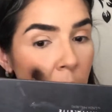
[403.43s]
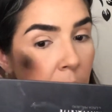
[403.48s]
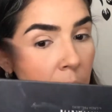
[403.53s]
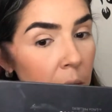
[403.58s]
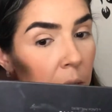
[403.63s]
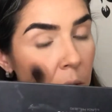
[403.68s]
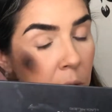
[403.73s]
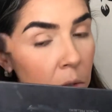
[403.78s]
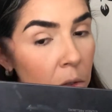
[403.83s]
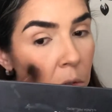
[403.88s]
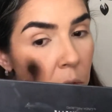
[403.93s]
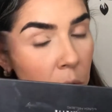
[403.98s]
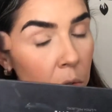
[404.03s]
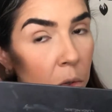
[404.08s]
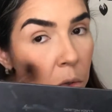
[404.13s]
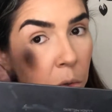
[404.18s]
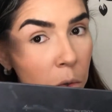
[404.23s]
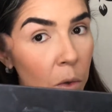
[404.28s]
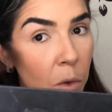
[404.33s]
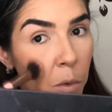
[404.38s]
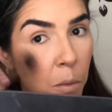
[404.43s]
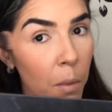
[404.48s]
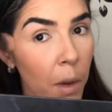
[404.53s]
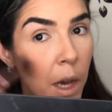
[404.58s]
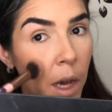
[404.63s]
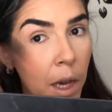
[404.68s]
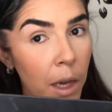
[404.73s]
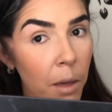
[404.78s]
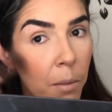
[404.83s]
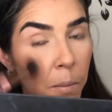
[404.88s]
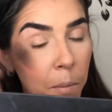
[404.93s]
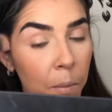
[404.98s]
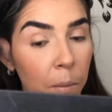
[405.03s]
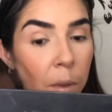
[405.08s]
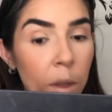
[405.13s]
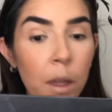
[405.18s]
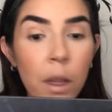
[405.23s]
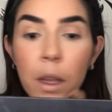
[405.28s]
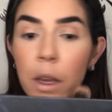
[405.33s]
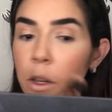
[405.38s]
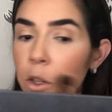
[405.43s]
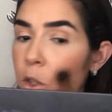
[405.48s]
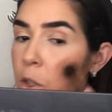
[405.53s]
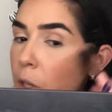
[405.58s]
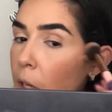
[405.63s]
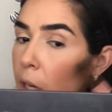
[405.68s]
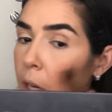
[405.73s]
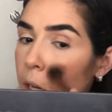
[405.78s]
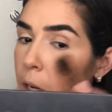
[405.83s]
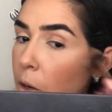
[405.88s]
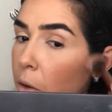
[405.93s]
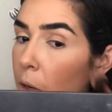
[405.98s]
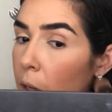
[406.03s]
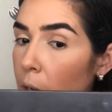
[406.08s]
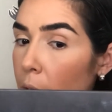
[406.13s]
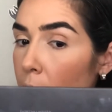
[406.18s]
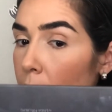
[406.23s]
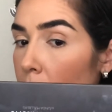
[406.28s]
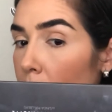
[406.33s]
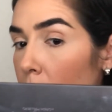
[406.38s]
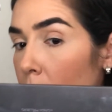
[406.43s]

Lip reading: into my blush area.